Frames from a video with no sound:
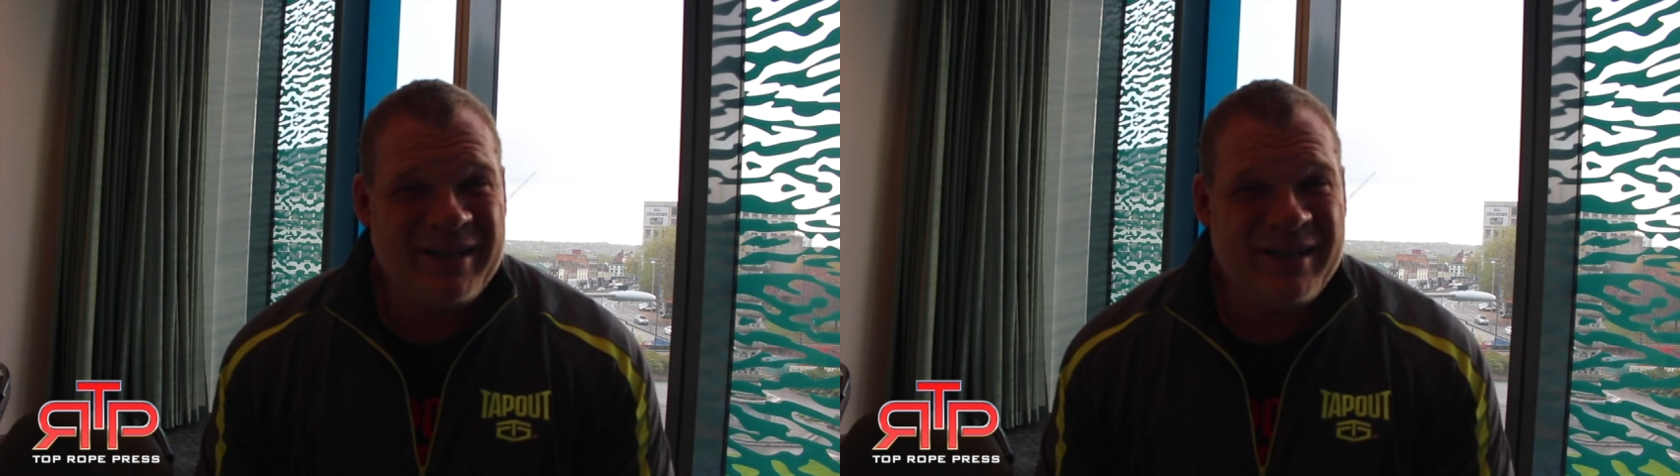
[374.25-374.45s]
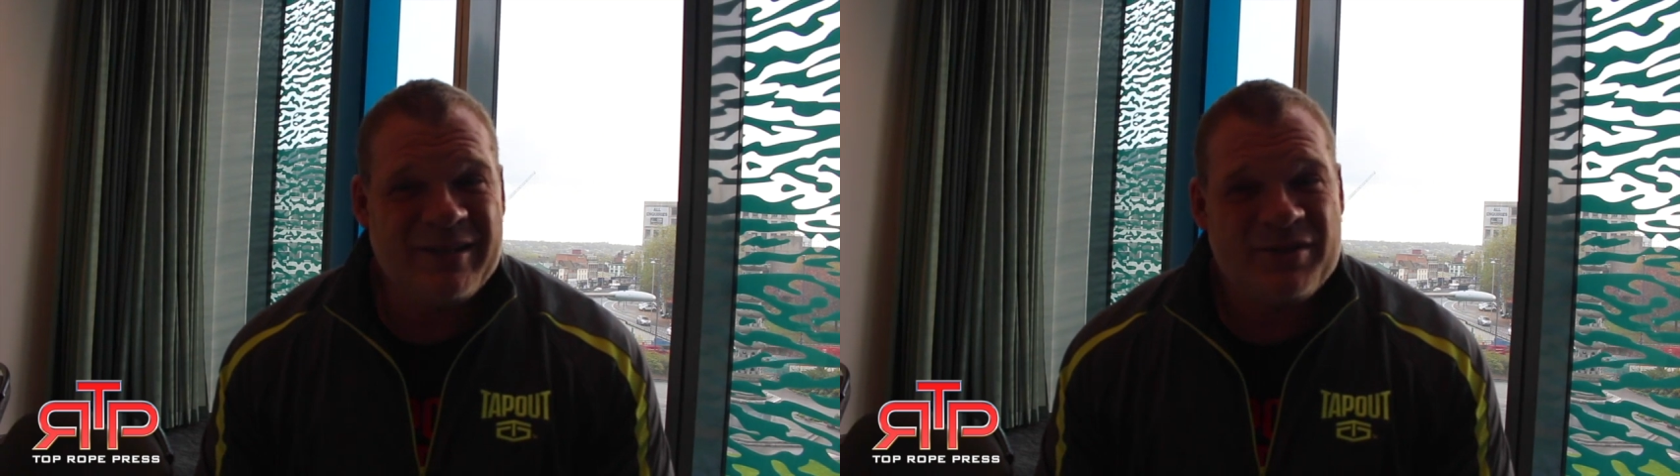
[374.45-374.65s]

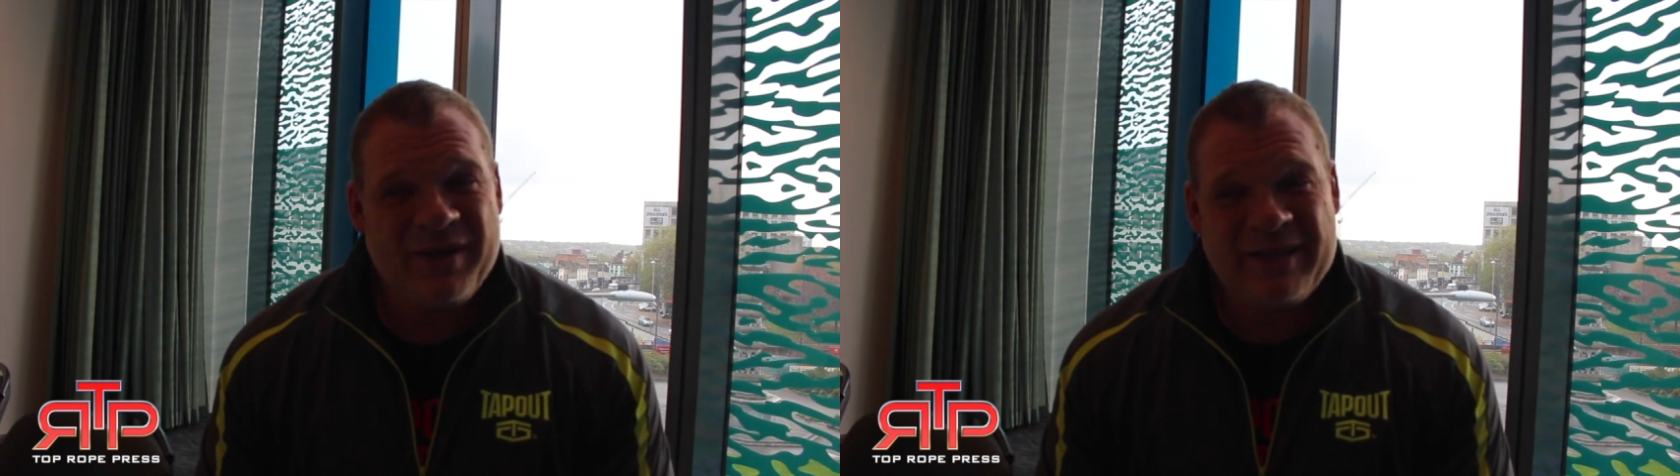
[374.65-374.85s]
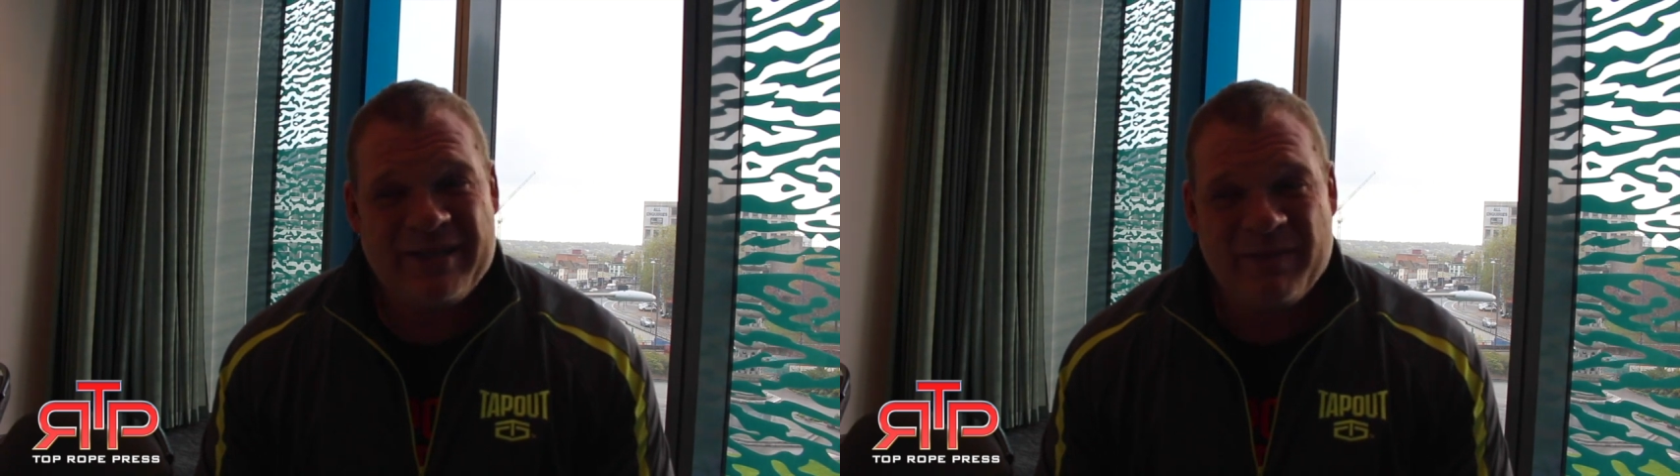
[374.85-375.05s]
there. It's
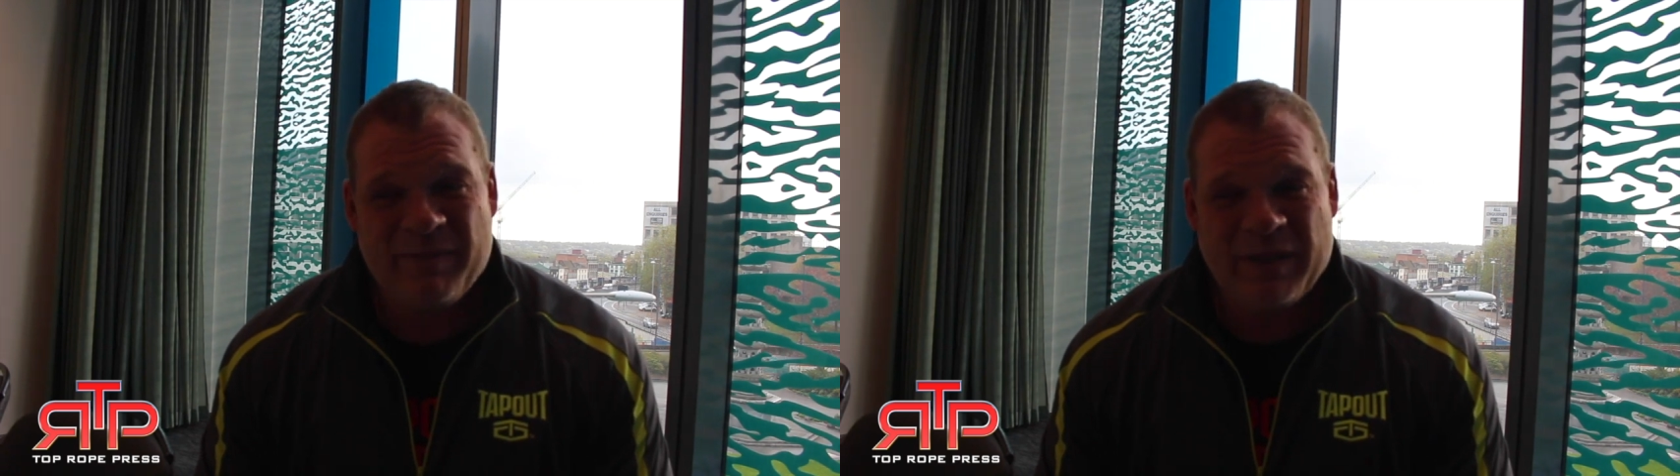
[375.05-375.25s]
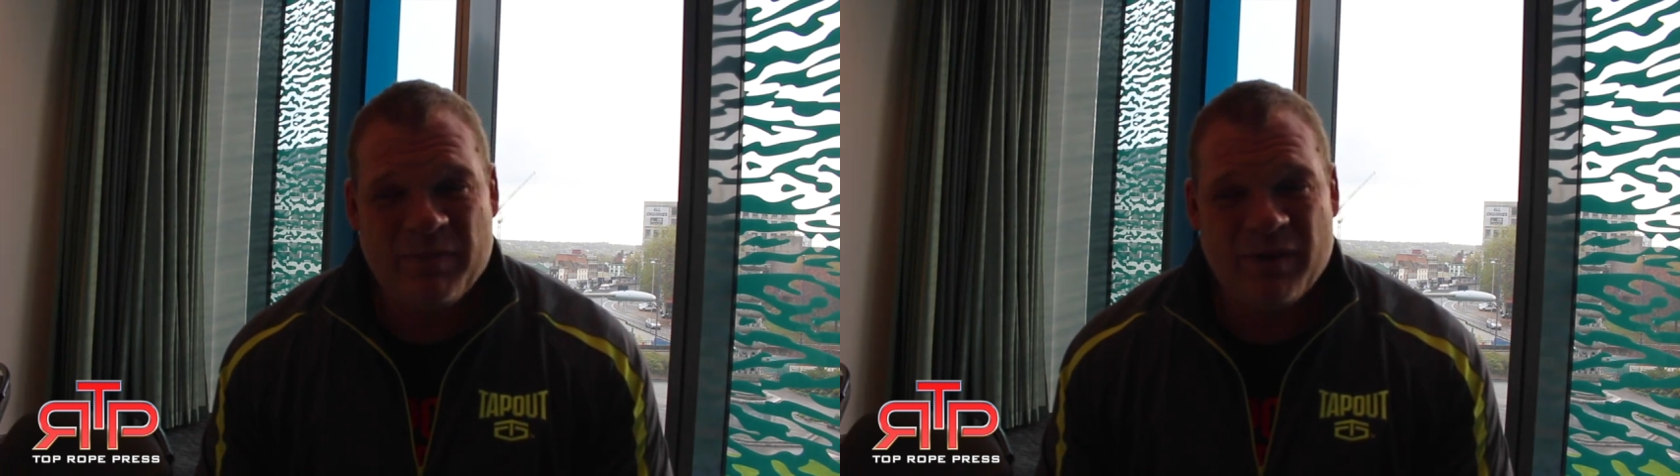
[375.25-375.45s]
great to see
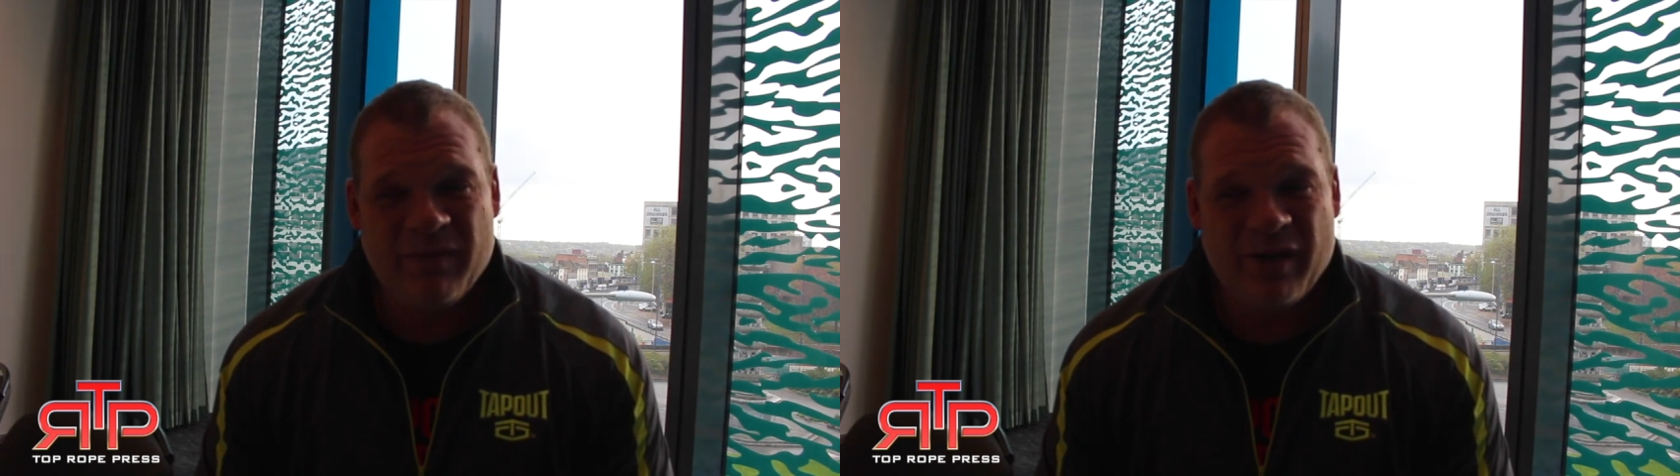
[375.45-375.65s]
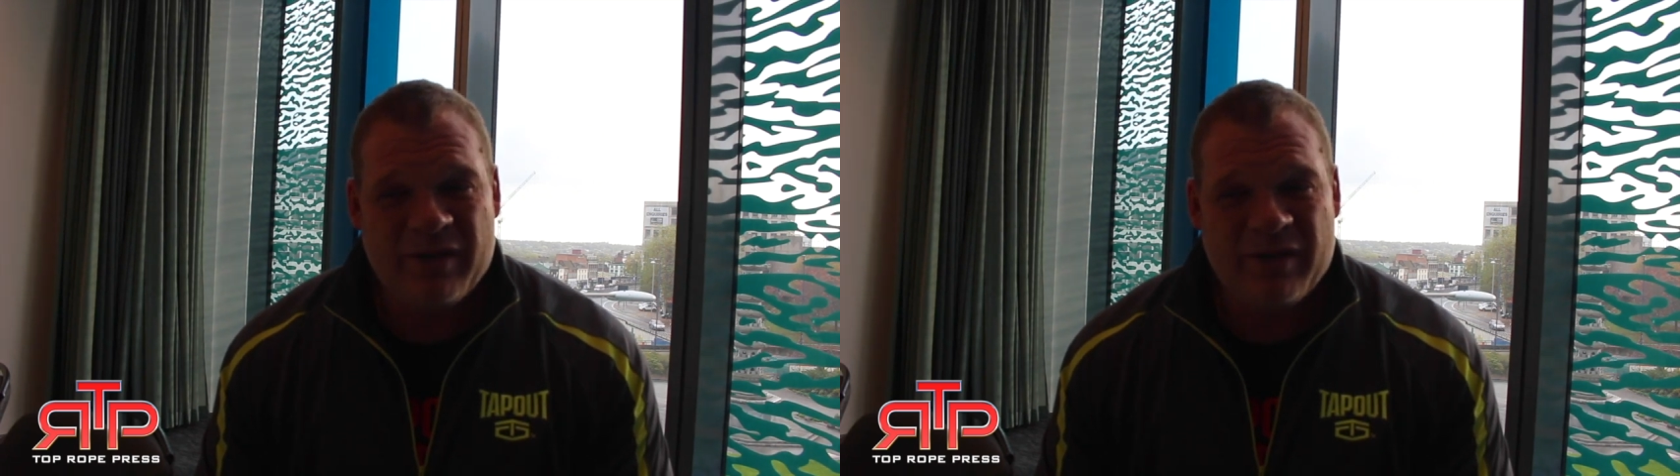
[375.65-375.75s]
people of